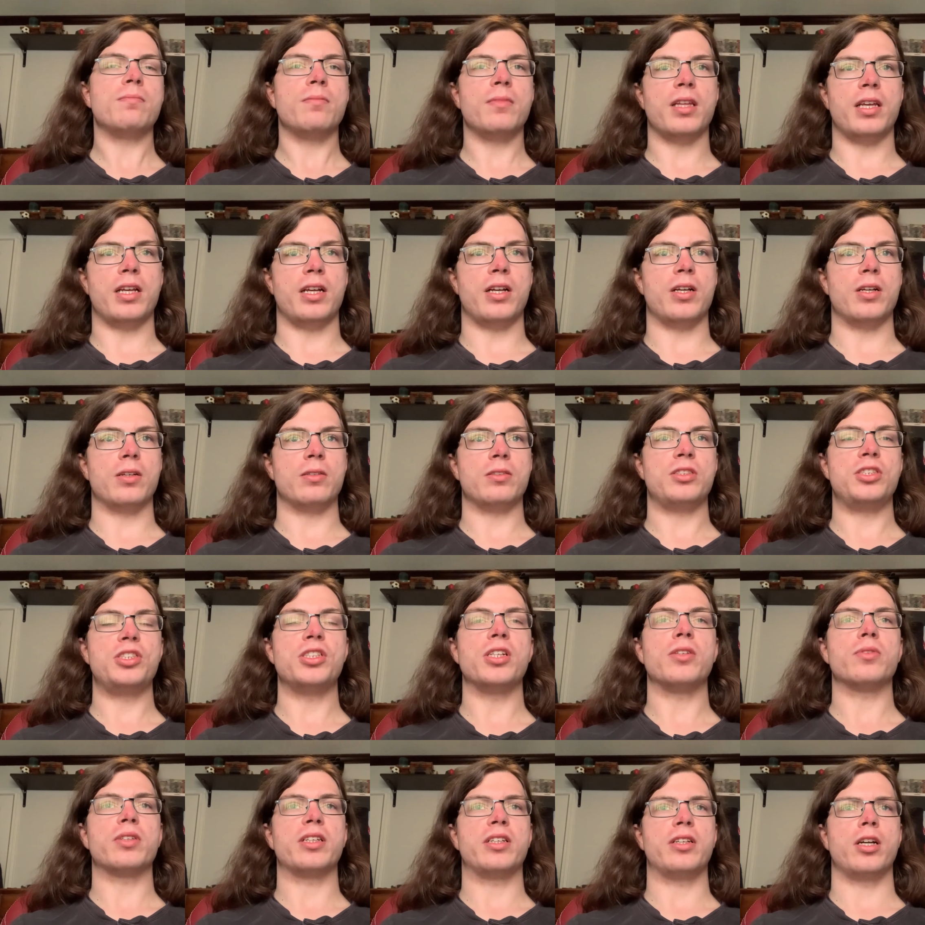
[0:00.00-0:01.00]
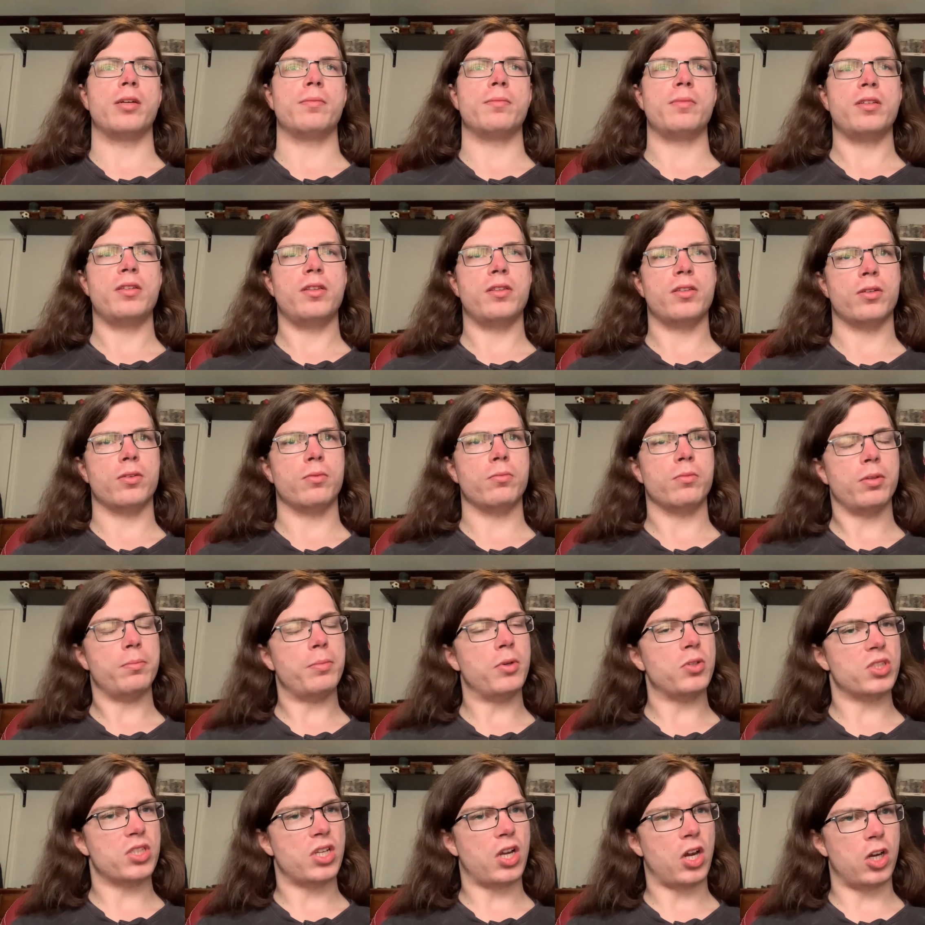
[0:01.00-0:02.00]
They're generally they're the
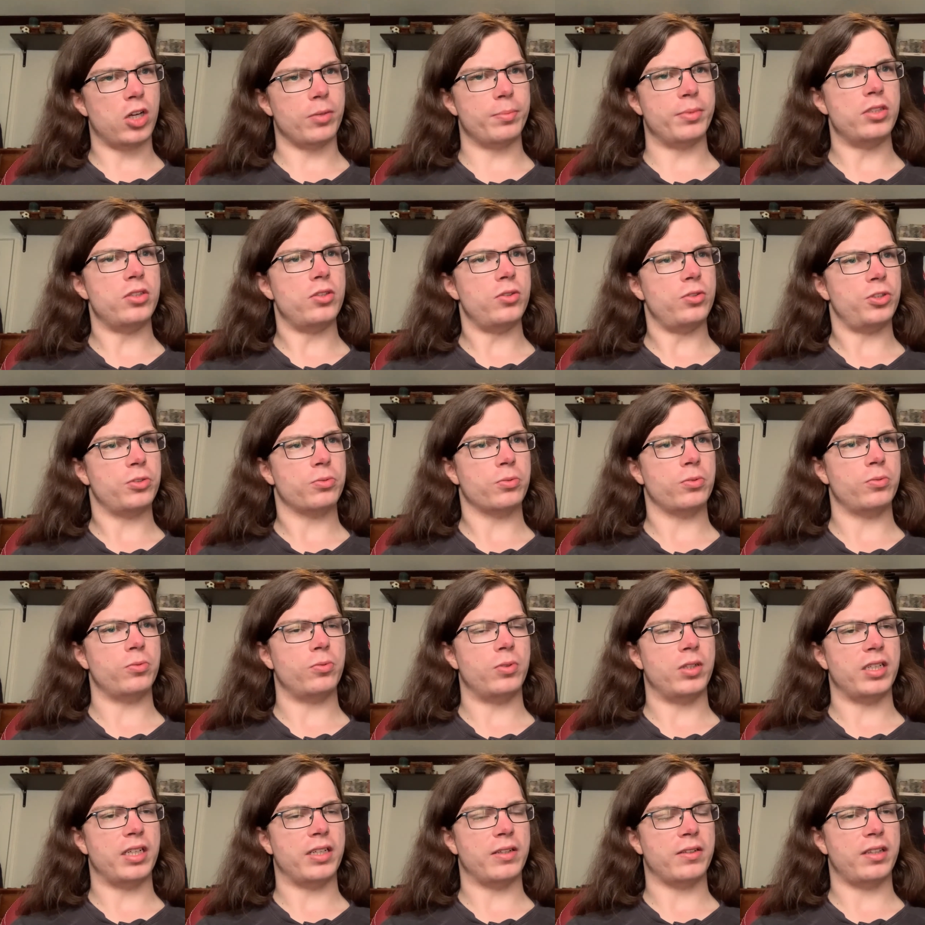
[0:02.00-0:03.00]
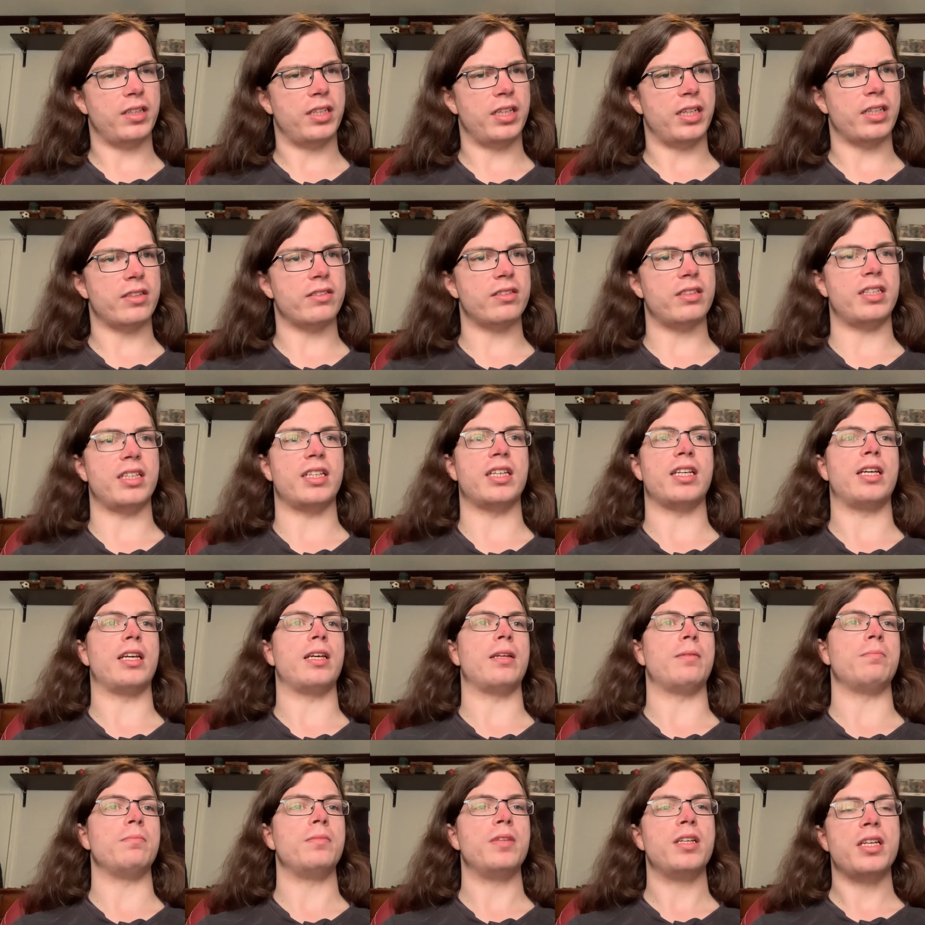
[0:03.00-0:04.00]
most carbon neutral one out there,
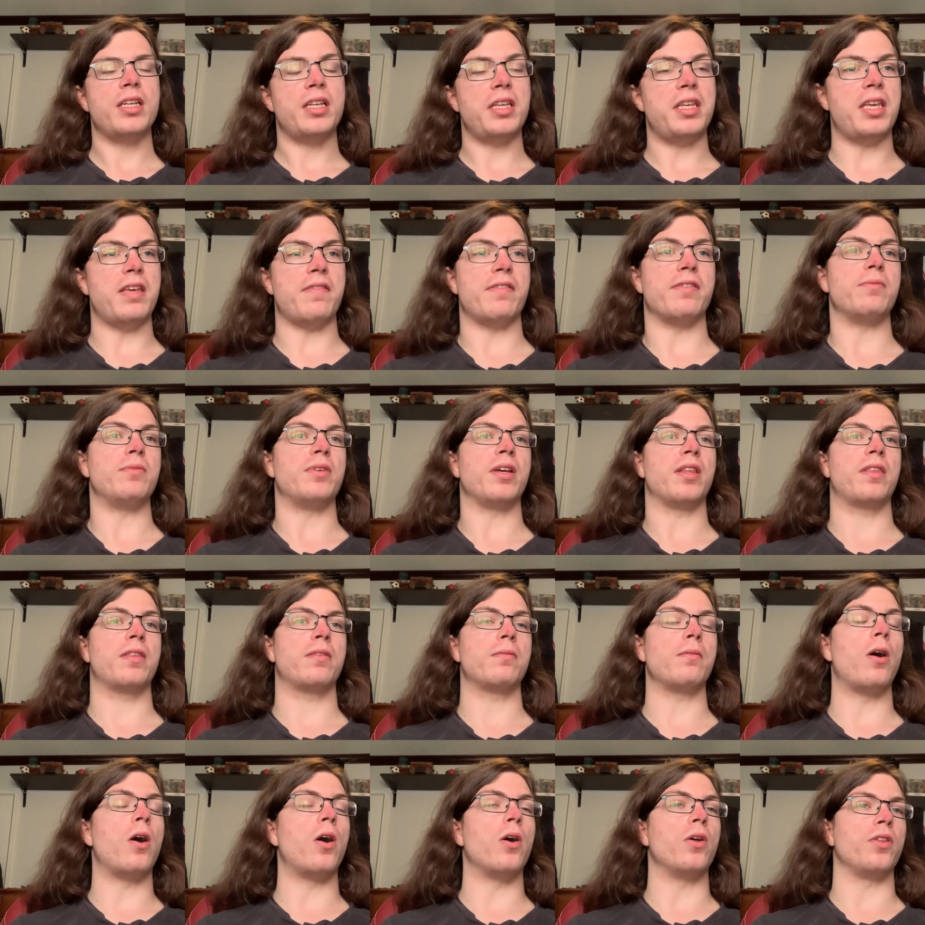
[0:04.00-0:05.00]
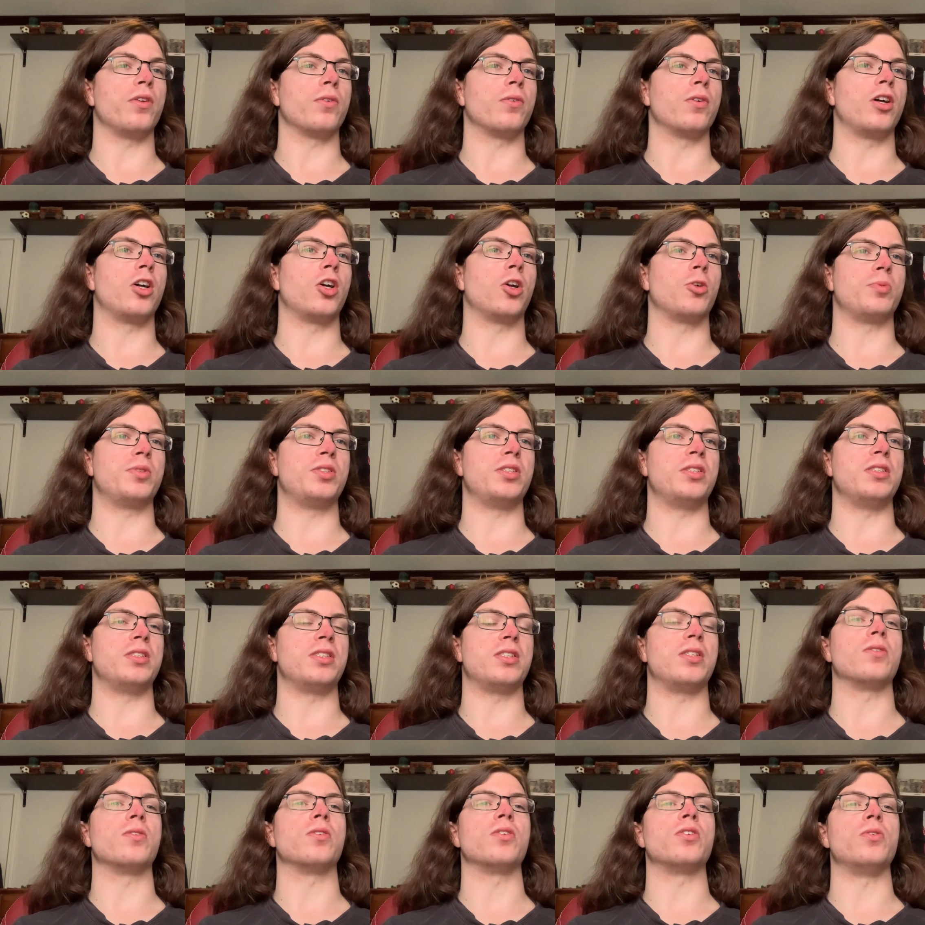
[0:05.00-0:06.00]
and even with all their options,
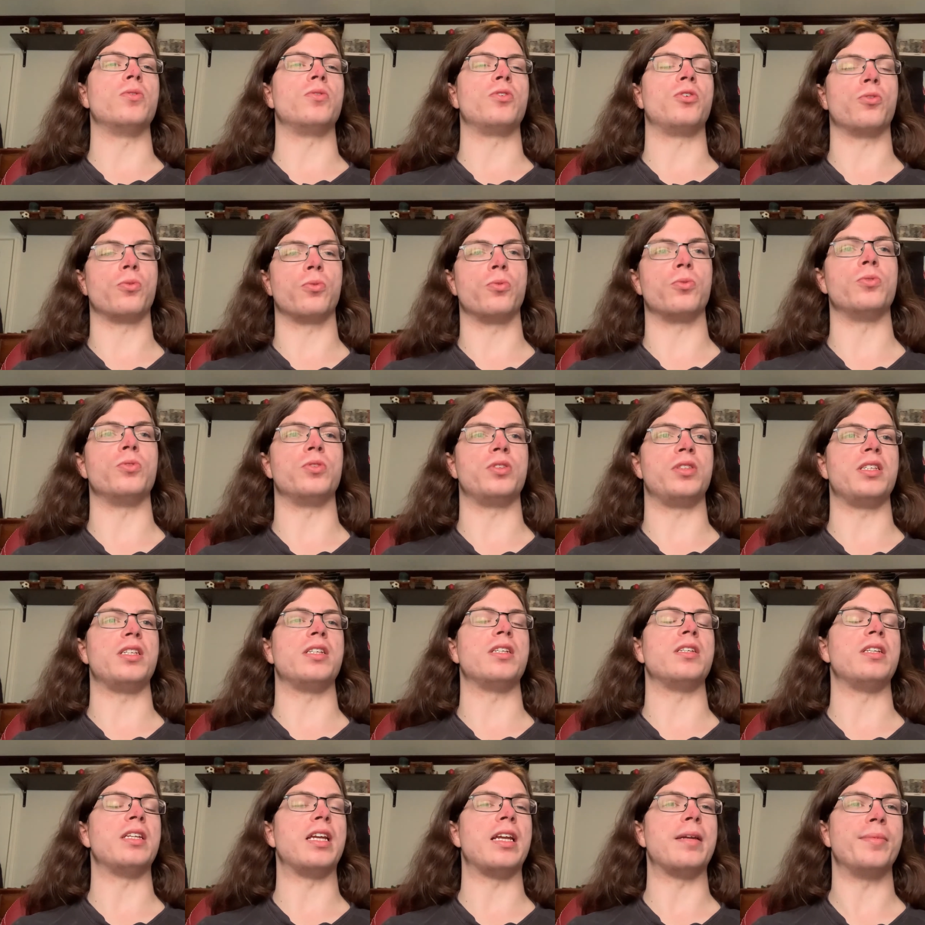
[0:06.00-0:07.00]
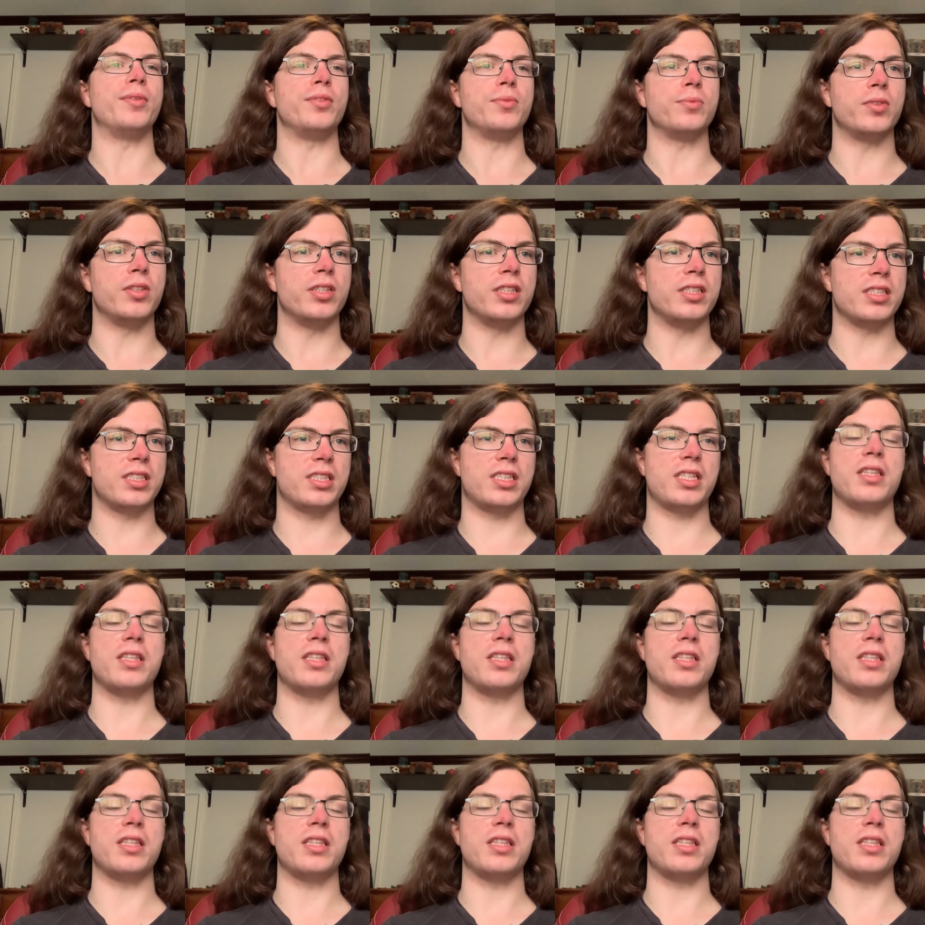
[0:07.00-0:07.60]
there are no cruelty enabled ones.